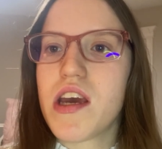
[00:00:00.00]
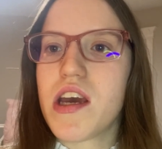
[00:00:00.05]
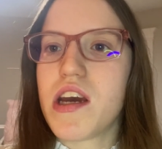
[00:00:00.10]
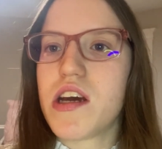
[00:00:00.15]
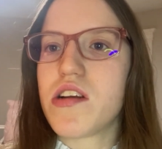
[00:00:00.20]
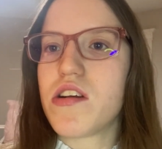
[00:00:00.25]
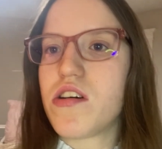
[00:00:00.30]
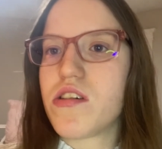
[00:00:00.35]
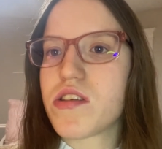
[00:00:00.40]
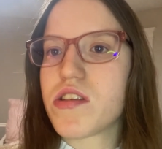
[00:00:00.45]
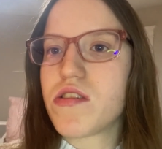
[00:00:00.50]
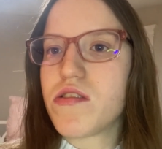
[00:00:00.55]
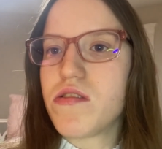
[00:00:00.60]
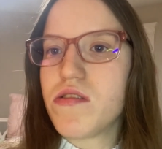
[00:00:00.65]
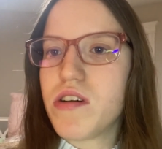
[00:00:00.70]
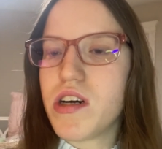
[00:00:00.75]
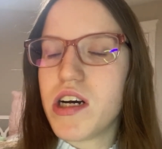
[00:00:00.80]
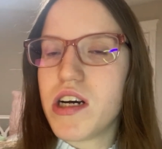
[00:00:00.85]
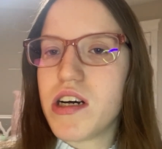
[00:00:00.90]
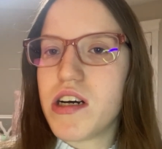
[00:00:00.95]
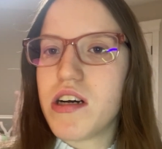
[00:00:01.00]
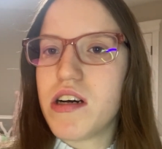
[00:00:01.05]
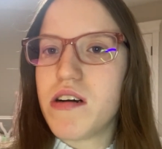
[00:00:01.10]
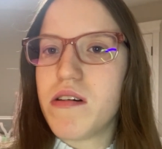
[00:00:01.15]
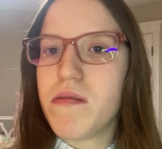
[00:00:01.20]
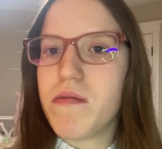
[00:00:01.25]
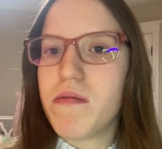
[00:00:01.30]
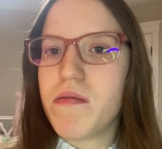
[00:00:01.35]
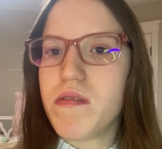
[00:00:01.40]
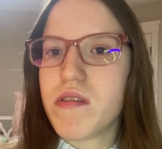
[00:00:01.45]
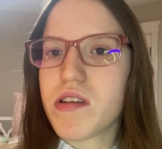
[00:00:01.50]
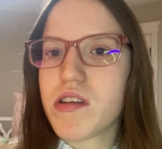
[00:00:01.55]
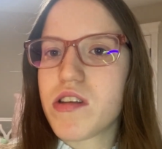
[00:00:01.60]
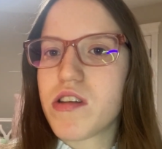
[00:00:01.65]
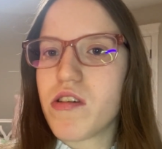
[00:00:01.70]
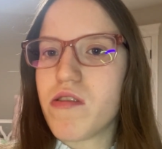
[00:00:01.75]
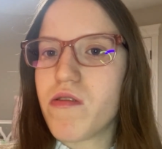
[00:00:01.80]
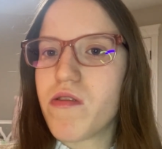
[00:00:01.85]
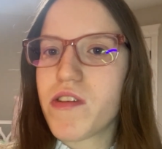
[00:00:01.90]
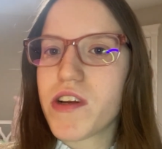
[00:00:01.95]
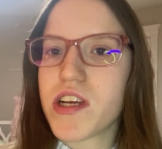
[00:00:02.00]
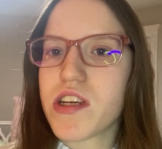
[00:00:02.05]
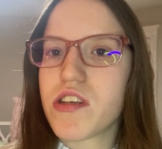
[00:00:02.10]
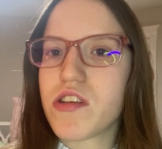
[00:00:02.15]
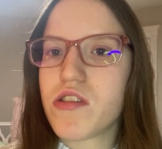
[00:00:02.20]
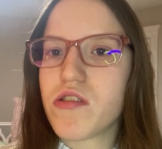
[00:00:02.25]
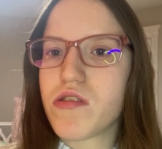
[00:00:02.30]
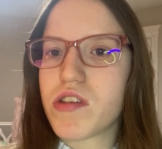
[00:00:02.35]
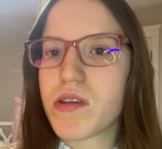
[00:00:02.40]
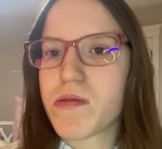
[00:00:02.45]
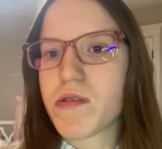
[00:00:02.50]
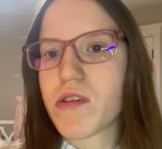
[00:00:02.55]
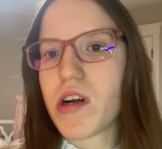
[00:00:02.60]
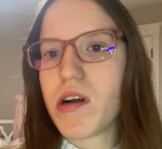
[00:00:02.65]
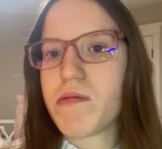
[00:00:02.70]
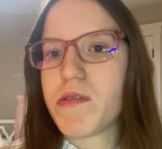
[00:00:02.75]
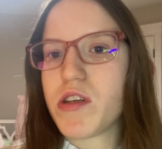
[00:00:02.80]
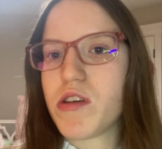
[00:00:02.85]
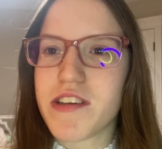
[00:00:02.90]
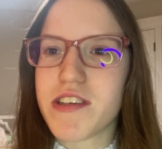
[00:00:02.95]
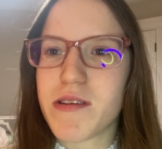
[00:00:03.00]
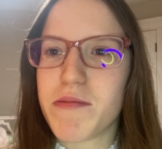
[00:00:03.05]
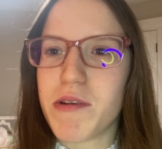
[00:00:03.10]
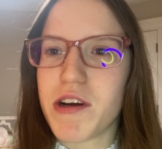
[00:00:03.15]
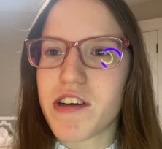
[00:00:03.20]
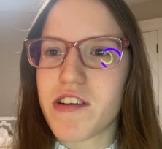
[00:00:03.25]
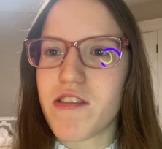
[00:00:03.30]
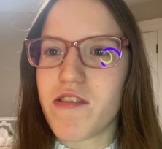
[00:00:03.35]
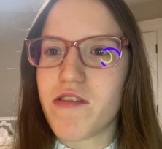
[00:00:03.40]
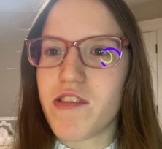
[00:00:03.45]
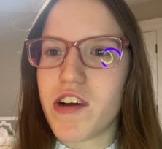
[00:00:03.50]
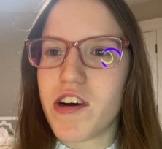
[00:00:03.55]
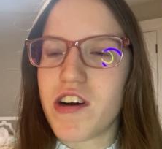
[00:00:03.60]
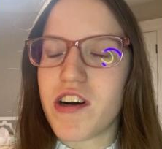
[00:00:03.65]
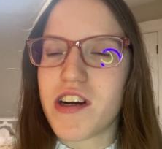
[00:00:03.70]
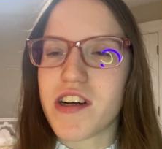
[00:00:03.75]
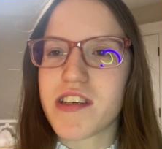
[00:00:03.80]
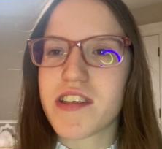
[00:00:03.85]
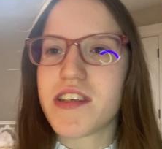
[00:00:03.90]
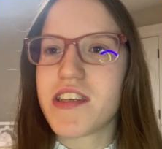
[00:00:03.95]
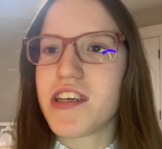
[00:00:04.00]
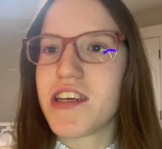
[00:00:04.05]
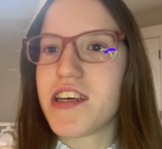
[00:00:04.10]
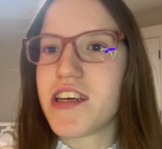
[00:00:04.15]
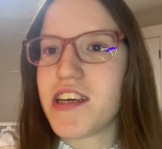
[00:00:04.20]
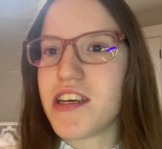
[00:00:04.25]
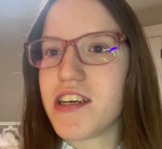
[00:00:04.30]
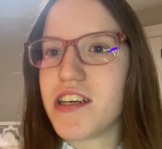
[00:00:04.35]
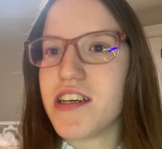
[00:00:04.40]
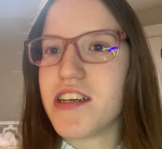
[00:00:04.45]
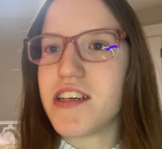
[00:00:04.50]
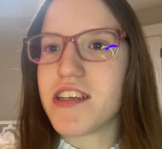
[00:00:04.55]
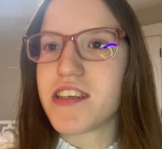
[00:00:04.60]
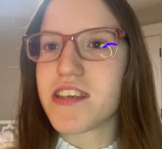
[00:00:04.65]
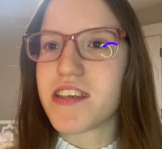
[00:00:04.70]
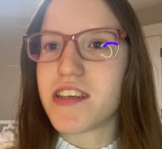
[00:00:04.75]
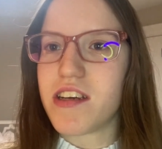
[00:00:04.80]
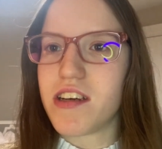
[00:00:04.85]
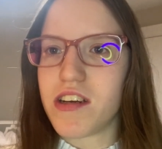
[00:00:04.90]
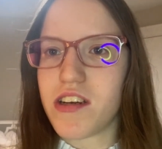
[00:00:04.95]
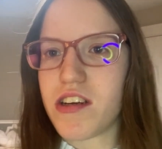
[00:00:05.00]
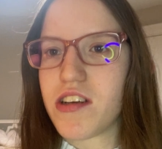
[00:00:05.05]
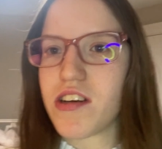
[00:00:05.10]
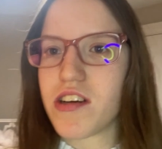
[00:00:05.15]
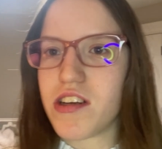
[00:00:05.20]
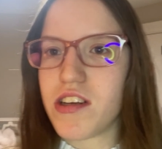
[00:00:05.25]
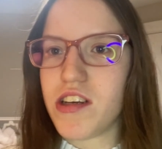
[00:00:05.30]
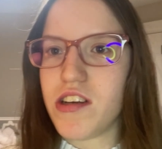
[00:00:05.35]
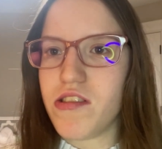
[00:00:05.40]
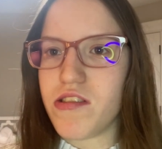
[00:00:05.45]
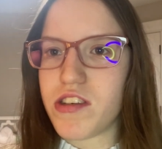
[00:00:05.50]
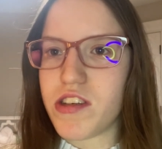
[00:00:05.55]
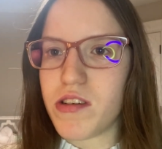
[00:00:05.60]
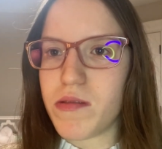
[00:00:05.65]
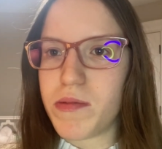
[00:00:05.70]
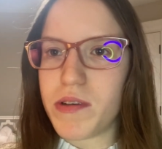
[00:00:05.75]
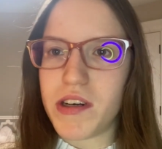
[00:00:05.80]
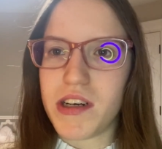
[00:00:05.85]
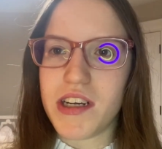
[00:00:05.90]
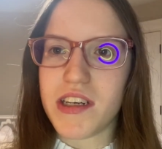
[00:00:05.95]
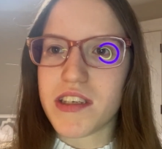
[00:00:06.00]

And also, uh, don't forget to subscribe to, to Michael Vlogs. He is a good YouTuber.